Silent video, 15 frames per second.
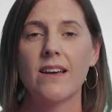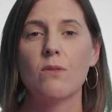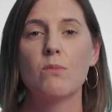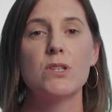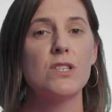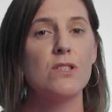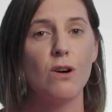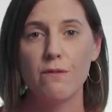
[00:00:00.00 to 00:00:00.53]

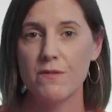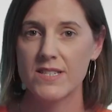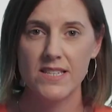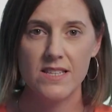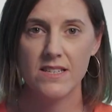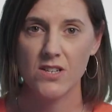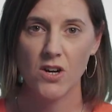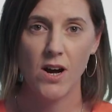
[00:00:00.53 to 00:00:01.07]
which is obviously
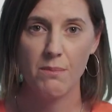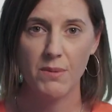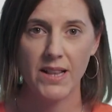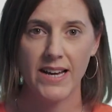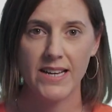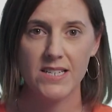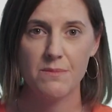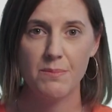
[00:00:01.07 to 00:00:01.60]
the
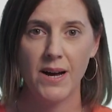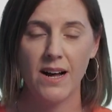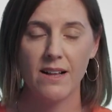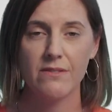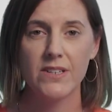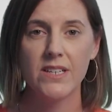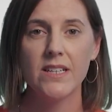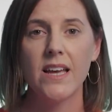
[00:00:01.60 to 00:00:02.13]
time-related part
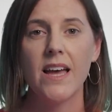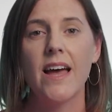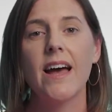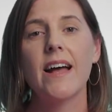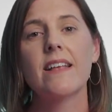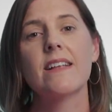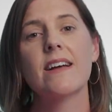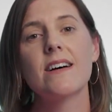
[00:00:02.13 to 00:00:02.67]
of it,
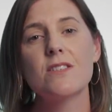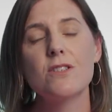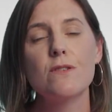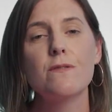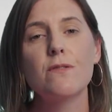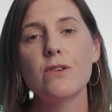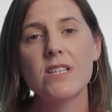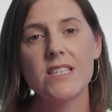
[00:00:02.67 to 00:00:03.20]
and it asks you
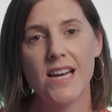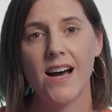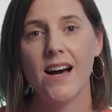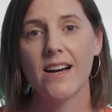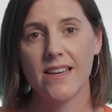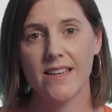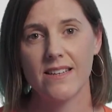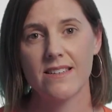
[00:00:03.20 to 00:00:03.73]
for a
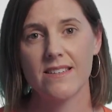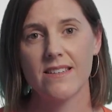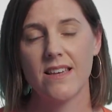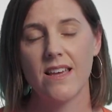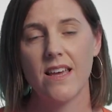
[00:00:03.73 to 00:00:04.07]
target.